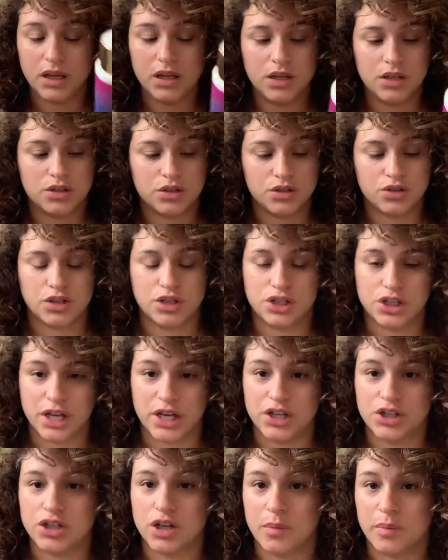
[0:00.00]
So to
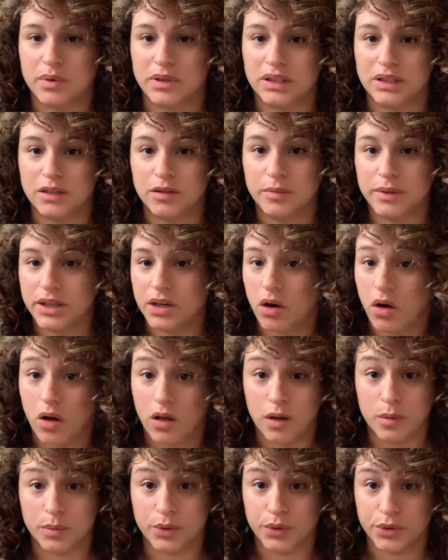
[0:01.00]
change up a little bit, all
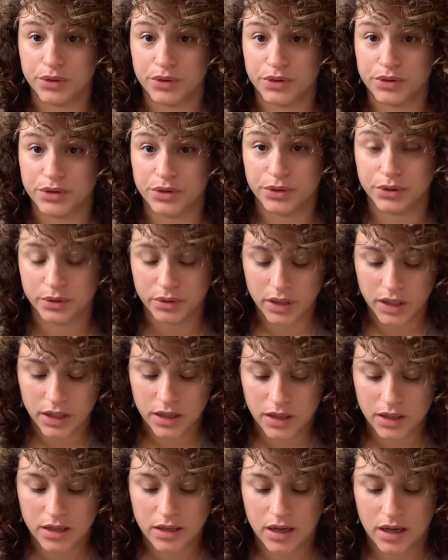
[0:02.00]
I'm going to do
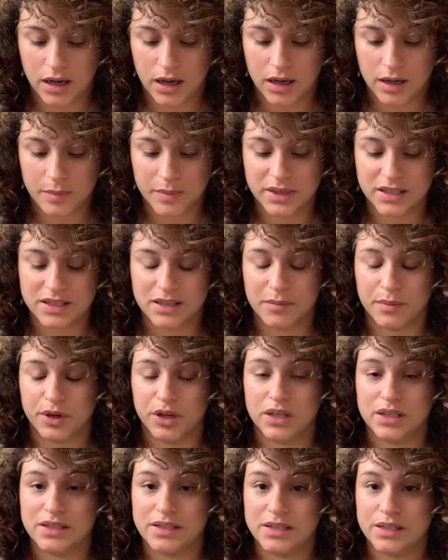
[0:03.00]
is I'm
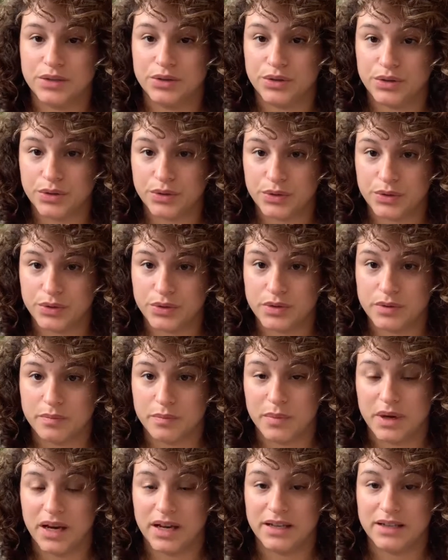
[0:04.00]
going to still use
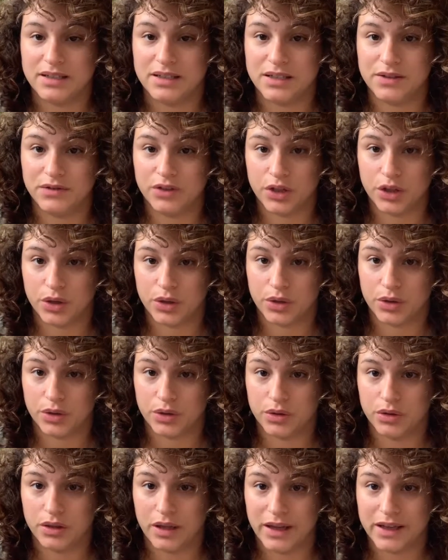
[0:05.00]
my Diva
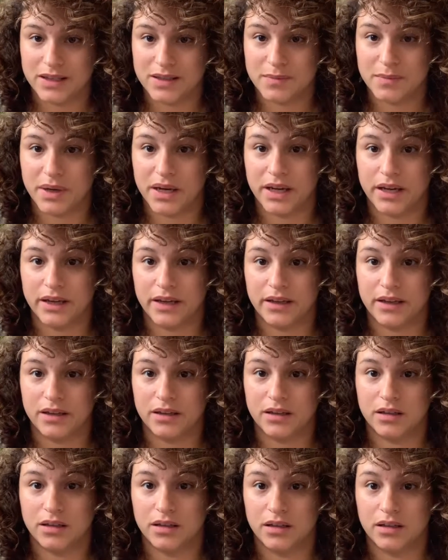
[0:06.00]
Curl as my
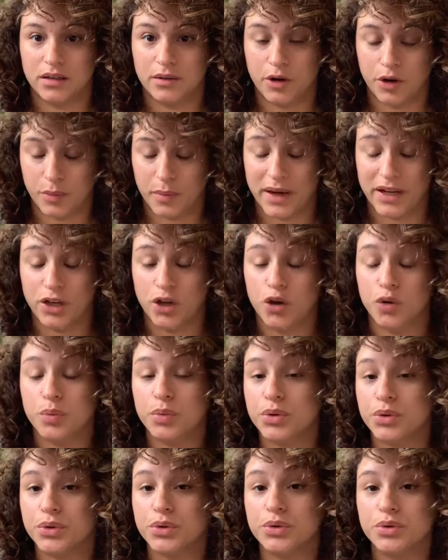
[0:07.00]
No
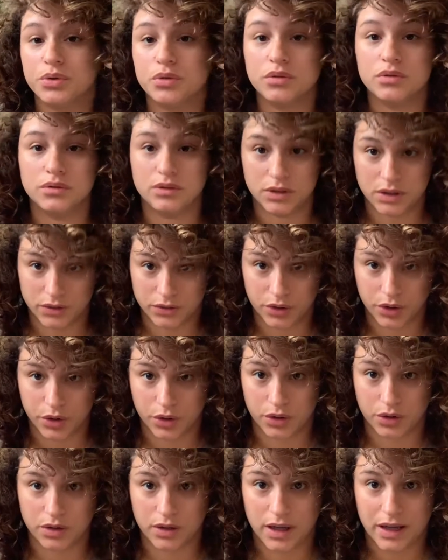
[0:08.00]
Poo Diva
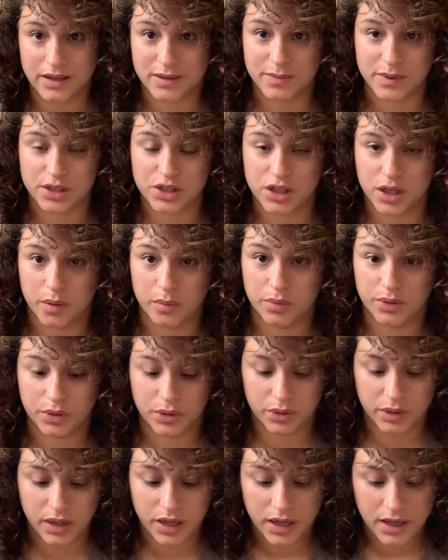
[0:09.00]
Curl as my shampoo,
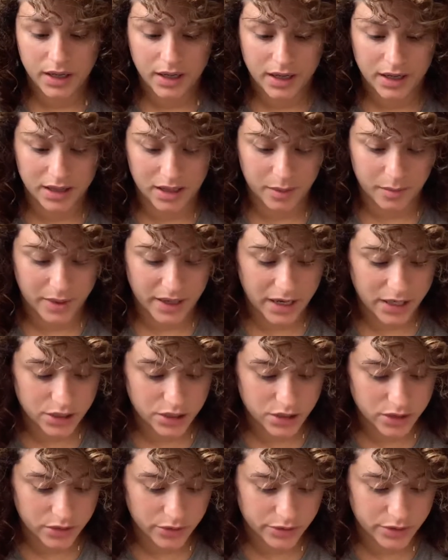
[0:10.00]
and then I'm
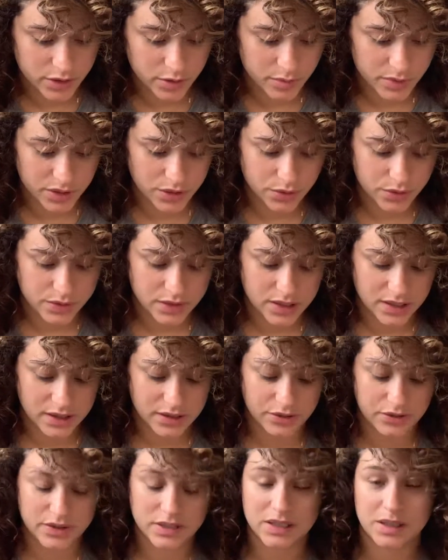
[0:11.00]
actually going to be using
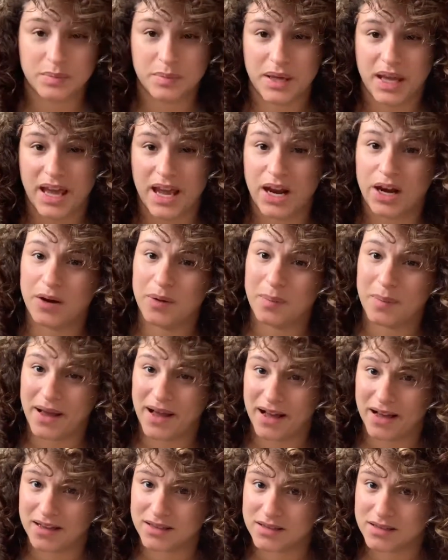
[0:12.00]
their deep hair
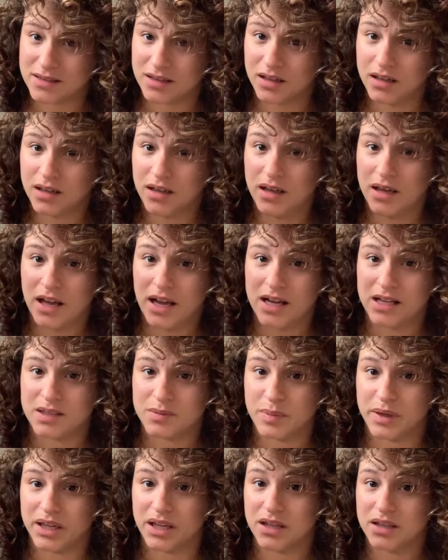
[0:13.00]
mask as
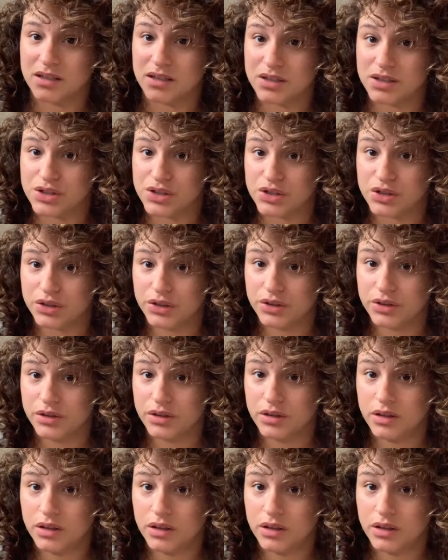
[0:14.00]
my conditioner.